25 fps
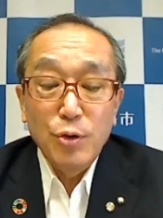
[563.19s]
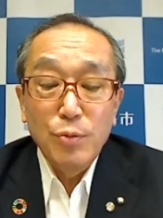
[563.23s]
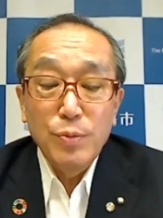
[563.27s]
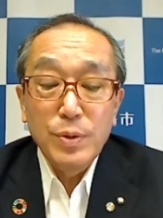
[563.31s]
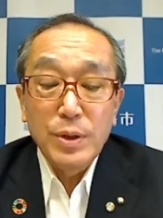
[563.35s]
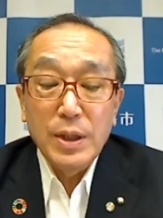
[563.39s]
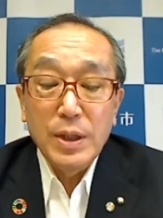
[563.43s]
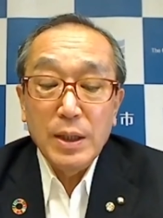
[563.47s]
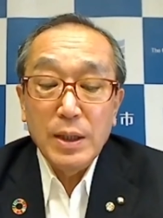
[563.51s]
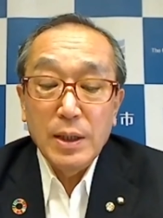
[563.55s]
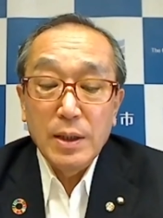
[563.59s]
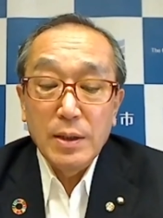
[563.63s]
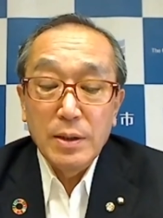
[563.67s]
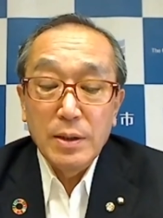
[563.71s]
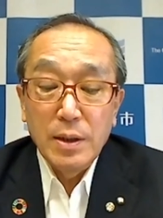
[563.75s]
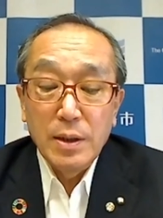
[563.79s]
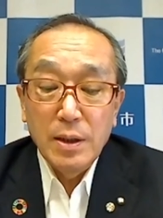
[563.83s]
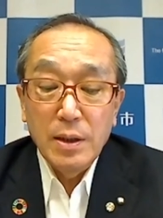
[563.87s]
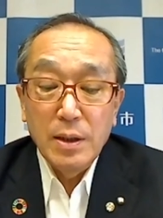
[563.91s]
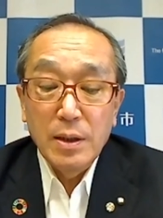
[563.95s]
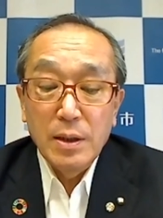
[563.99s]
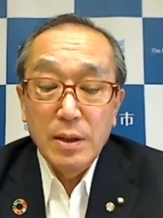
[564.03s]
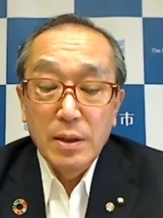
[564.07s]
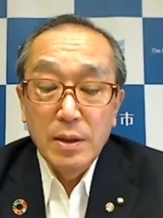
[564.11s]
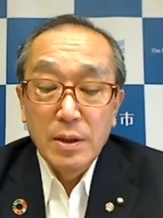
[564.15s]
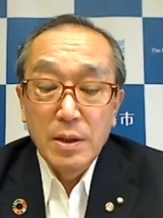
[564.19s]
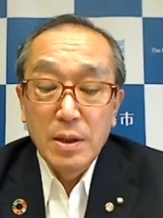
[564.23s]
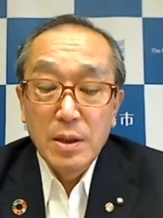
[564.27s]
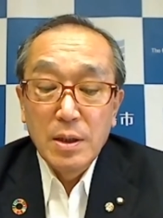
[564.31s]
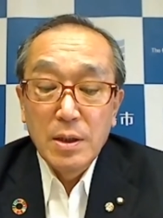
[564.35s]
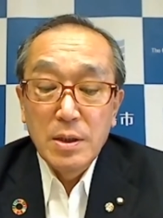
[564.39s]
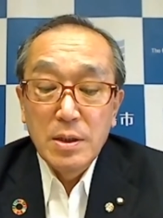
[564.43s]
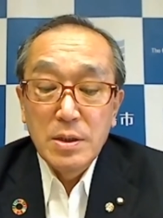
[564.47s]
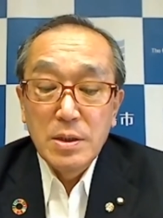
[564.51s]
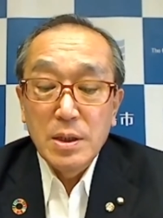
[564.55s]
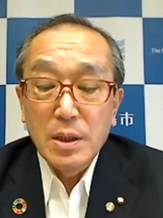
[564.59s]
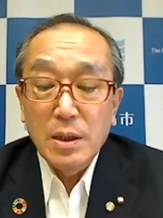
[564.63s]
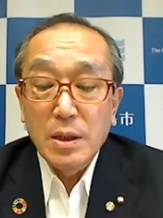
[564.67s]
with the aim to
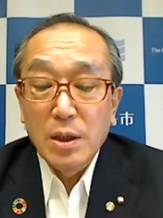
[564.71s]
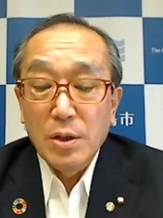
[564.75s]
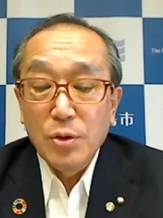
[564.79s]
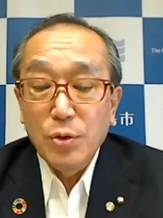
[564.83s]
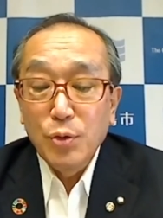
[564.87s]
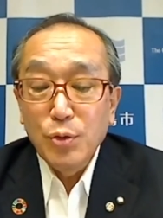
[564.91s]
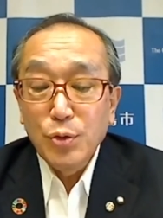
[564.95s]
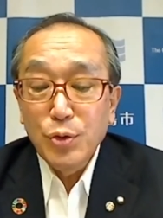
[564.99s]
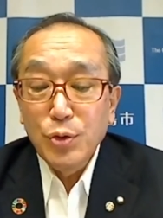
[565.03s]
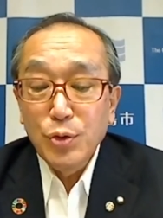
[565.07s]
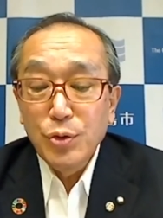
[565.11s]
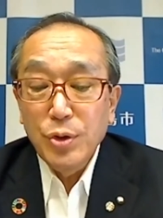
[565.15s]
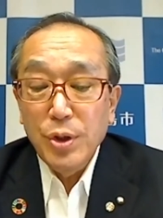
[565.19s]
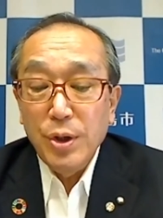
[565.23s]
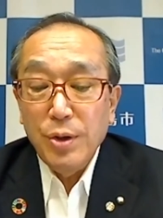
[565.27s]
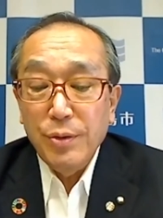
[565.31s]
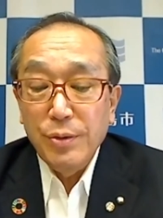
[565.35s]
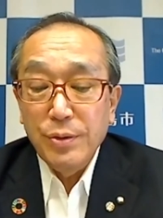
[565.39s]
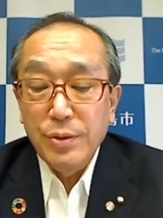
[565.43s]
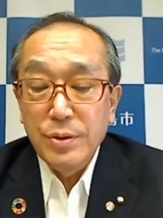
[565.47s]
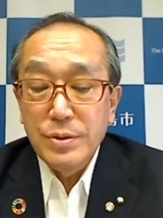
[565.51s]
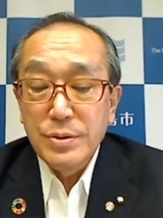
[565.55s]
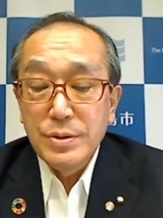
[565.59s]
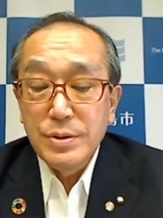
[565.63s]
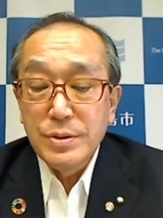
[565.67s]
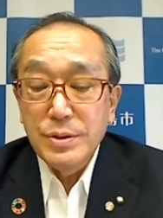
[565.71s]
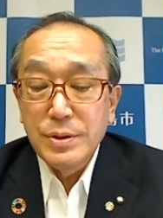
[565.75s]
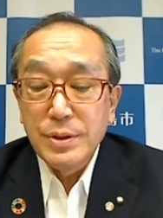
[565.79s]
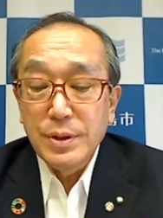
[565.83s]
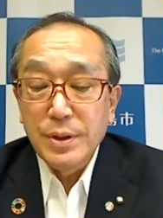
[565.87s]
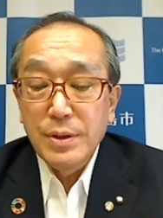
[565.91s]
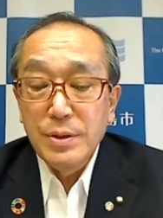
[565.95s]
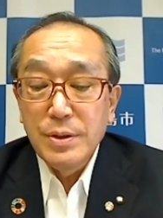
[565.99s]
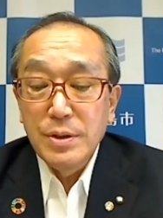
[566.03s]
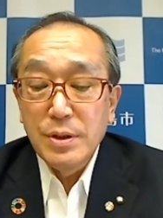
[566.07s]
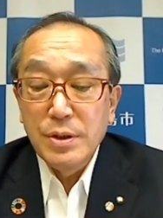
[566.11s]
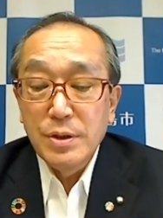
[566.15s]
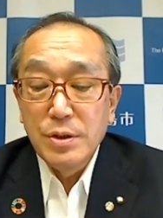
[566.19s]
contribute to the realization of the permanent
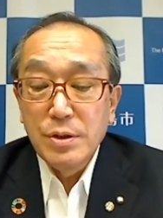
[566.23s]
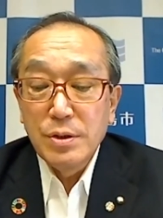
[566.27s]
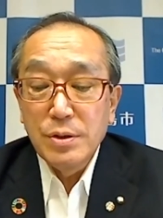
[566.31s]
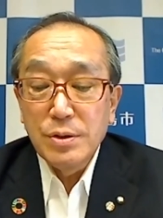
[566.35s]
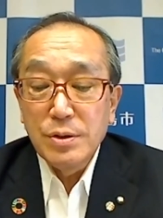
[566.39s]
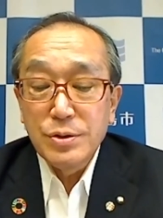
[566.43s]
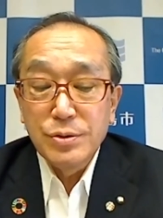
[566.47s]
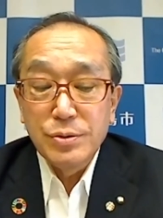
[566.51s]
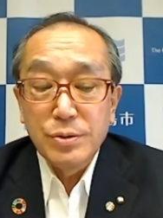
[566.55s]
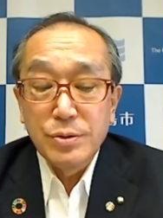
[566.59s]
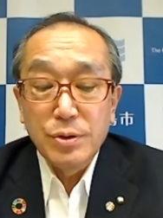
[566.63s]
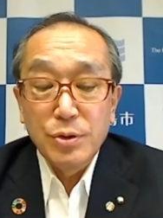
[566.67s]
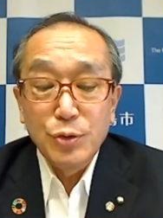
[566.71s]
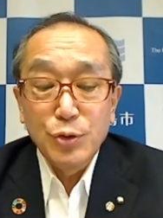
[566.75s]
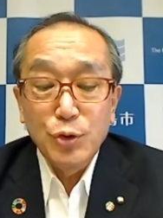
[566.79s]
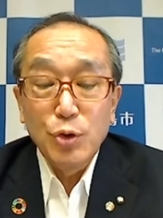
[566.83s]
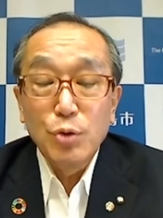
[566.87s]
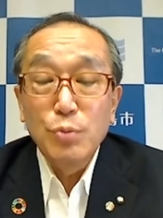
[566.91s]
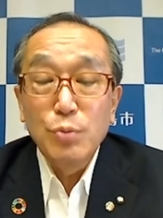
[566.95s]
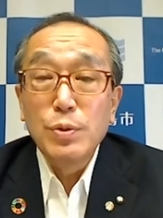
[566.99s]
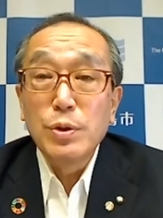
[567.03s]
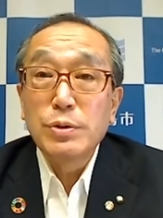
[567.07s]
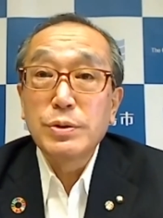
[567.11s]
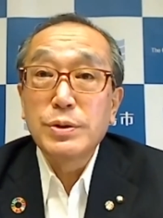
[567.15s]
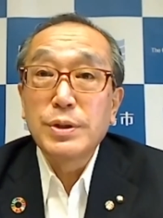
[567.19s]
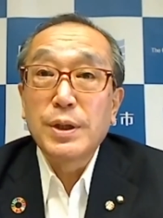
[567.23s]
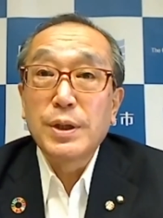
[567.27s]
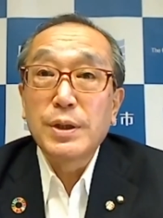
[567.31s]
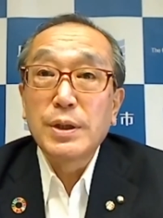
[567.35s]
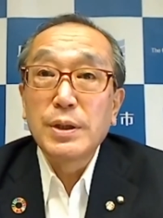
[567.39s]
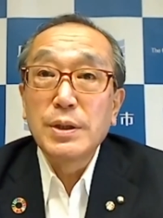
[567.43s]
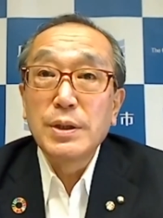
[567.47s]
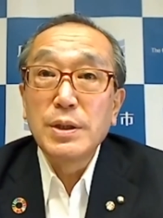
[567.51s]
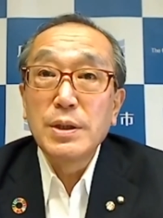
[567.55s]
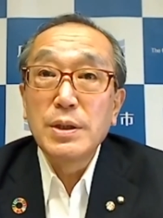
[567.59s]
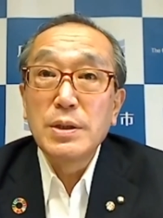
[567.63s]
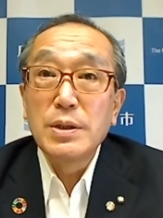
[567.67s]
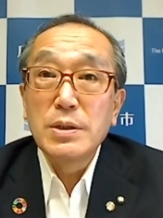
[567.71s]
peace in the world at the
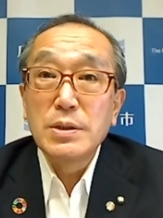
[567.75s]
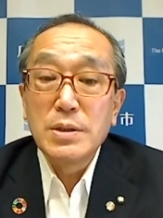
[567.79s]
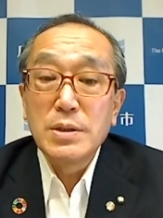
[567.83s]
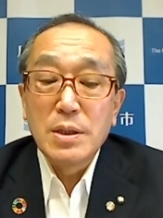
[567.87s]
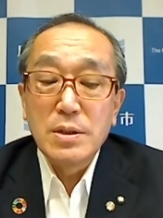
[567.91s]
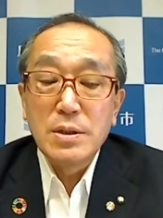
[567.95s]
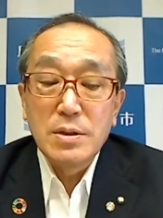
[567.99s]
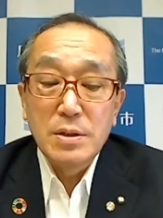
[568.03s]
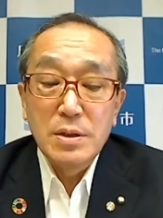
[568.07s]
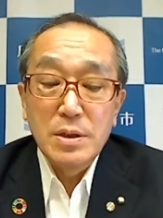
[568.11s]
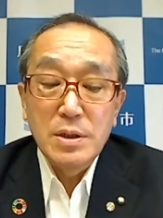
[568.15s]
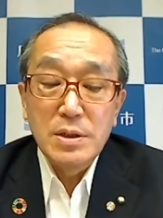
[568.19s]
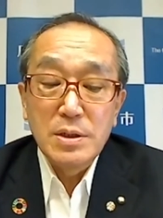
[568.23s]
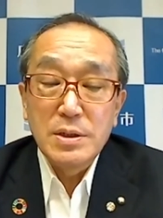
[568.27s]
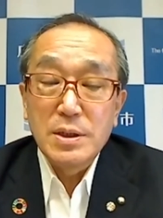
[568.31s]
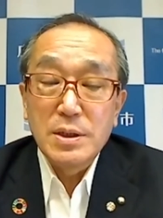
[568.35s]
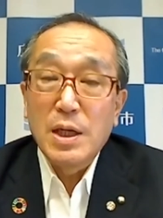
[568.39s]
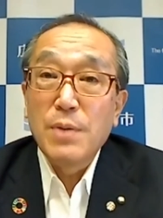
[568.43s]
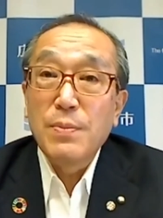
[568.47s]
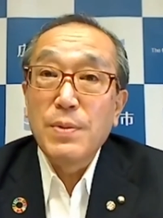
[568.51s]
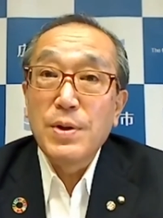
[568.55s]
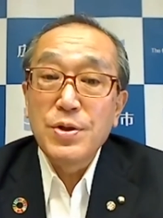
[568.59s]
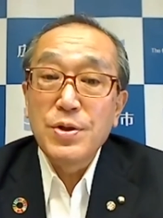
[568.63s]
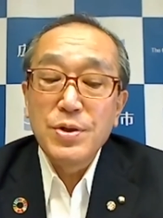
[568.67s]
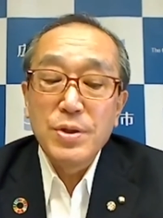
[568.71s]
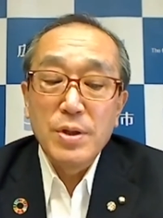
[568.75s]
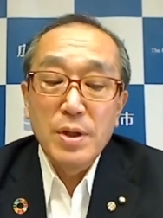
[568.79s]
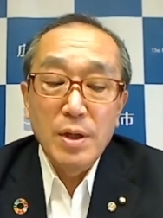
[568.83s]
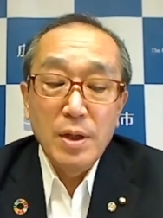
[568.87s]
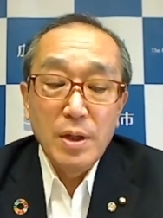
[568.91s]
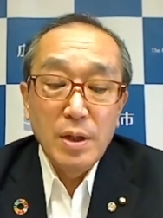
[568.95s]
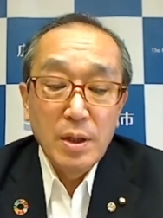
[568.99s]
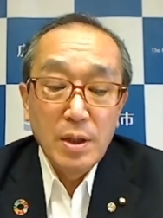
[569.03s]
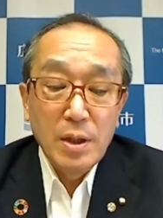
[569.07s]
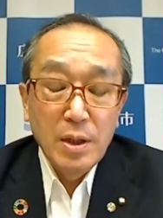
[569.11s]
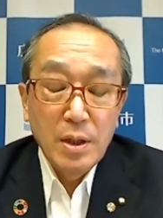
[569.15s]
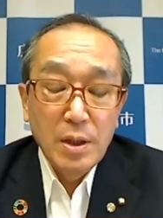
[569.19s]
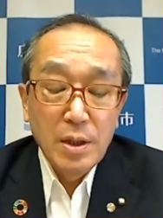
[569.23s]
United Nations Special Session on
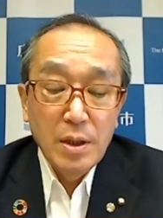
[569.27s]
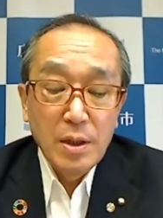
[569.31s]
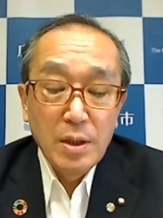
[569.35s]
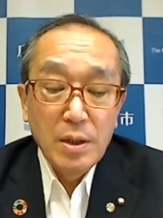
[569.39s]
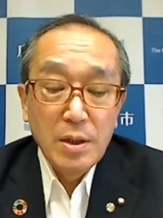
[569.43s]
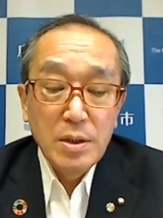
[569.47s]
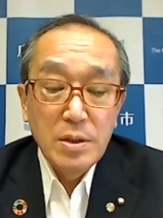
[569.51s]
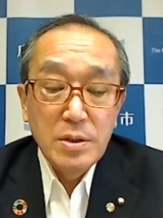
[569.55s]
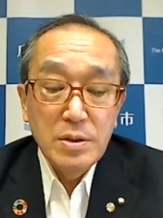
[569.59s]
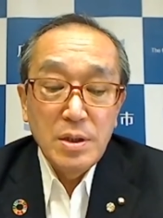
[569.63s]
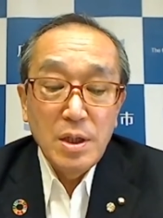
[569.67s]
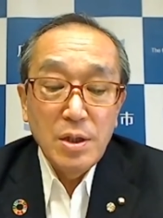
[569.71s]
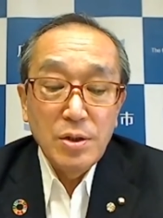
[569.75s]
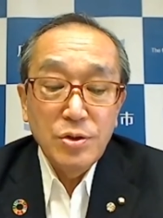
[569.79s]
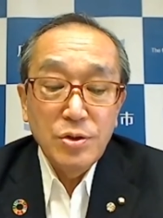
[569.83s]
Disarmament.